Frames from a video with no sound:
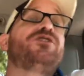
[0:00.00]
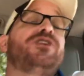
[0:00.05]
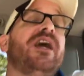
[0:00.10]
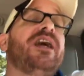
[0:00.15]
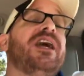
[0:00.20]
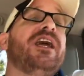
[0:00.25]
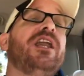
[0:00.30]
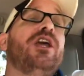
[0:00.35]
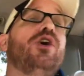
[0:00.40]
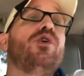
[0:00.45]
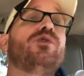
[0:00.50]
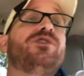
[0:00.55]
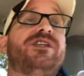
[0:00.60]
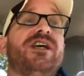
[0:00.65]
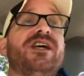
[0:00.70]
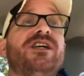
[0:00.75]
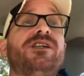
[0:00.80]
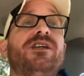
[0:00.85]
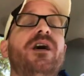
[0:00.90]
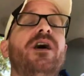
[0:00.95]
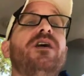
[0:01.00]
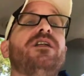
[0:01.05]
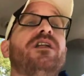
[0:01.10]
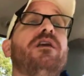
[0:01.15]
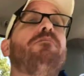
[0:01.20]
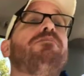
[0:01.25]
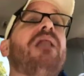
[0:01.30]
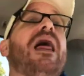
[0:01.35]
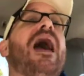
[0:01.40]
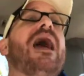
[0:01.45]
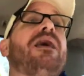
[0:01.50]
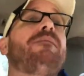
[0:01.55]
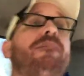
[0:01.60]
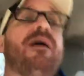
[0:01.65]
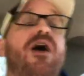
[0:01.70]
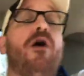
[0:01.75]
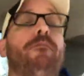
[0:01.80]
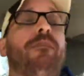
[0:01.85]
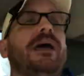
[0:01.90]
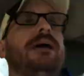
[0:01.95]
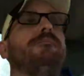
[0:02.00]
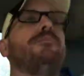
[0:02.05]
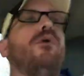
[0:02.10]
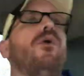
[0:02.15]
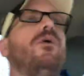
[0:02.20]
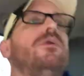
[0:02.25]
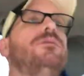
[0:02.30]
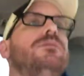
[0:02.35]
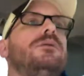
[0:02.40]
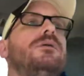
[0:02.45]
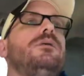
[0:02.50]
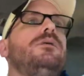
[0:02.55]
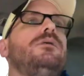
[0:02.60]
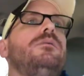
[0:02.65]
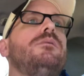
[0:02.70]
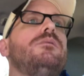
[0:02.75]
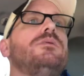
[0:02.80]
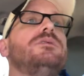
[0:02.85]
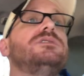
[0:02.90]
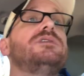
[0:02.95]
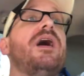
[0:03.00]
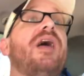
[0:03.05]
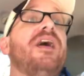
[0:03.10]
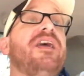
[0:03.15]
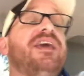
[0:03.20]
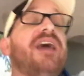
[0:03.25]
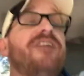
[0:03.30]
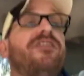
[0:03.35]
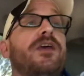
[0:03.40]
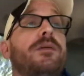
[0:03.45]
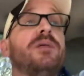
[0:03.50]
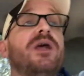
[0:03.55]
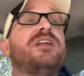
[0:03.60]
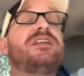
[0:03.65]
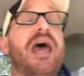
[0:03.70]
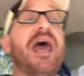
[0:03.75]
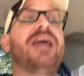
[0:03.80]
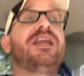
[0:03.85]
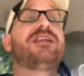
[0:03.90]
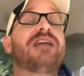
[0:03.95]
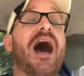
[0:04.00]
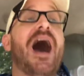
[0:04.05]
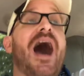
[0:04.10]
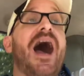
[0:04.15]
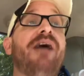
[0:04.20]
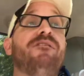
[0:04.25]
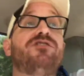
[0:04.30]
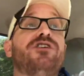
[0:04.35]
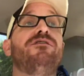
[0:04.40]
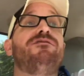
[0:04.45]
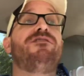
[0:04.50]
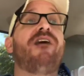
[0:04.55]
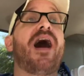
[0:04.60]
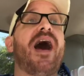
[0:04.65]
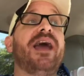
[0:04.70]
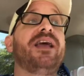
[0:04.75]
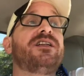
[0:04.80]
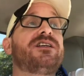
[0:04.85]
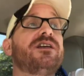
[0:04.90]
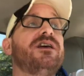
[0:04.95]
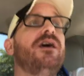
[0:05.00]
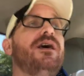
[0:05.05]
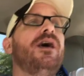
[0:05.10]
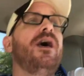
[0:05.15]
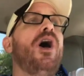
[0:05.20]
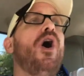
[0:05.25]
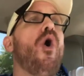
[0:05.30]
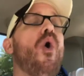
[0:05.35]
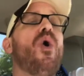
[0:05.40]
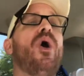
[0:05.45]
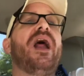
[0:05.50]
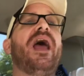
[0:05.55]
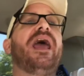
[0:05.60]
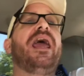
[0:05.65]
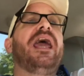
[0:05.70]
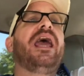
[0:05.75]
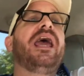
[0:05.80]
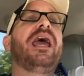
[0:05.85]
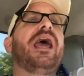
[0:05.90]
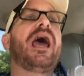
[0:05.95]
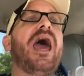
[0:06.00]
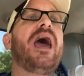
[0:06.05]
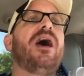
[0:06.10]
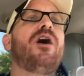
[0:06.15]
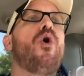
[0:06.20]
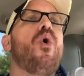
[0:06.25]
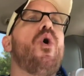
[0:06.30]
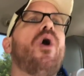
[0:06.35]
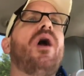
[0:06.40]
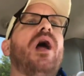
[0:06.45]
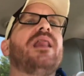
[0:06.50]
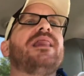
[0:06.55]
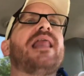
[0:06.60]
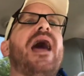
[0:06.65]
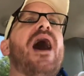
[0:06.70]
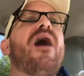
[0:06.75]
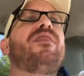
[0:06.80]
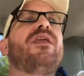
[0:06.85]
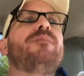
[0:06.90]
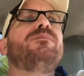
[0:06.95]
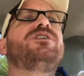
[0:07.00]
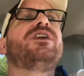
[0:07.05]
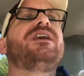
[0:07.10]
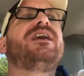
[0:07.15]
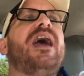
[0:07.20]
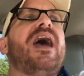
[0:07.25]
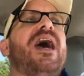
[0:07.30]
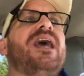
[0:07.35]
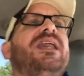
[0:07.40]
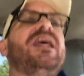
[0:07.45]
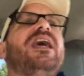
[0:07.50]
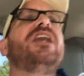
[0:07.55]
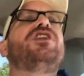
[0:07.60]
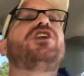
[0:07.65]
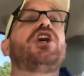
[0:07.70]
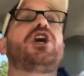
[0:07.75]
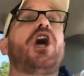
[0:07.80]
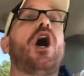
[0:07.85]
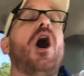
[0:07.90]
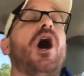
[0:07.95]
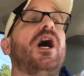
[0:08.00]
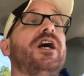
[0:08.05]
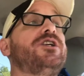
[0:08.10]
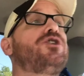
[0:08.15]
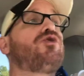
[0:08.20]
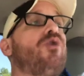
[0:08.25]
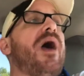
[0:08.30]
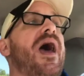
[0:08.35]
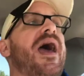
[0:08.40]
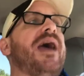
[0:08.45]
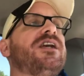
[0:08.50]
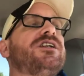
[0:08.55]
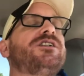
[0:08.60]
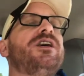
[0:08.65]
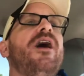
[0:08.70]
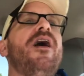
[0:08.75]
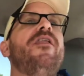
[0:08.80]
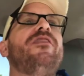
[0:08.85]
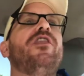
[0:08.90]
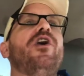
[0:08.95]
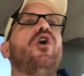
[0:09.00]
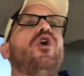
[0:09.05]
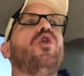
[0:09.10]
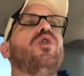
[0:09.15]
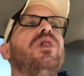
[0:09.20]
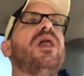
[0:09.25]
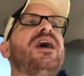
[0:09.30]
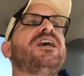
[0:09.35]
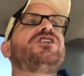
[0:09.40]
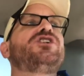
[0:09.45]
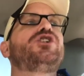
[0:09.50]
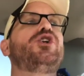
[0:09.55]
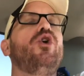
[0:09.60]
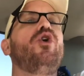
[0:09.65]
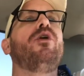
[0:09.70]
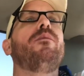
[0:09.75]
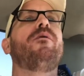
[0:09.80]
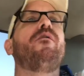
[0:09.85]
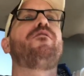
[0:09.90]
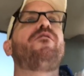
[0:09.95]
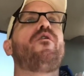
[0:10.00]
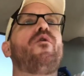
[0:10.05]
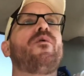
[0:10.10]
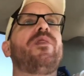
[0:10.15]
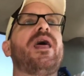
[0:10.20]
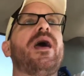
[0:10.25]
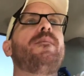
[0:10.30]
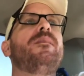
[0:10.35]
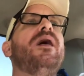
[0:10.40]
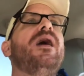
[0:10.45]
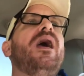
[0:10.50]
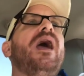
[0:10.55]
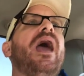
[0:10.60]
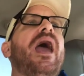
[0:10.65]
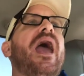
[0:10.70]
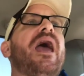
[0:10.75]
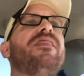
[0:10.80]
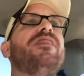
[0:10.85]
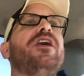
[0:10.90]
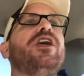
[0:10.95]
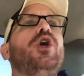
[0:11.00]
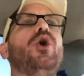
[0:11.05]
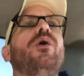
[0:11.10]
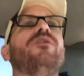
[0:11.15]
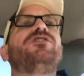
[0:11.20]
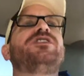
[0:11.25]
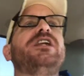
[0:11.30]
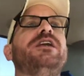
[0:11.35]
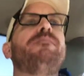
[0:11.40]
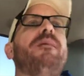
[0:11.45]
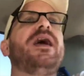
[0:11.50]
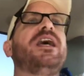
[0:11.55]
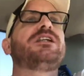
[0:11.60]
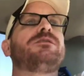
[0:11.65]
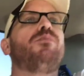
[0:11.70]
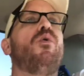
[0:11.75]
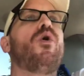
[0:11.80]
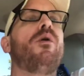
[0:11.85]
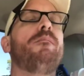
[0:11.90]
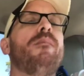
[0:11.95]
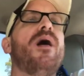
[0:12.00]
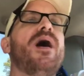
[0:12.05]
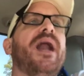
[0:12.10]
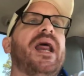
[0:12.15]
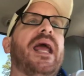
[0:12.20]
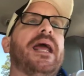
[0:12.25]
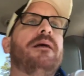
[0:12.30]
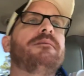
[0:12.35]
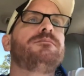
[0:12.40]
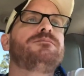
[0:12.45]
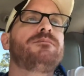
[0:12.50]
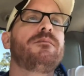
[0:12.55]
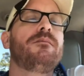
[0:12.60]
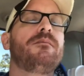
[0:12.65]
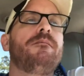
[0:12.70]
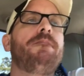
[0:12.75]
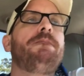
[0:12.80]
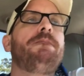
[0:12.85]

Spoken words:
UFC can use this to blackmail people and get them to take dives and fight, or allow them to get into contracts that are less suitable for them, and the UFC makes more money.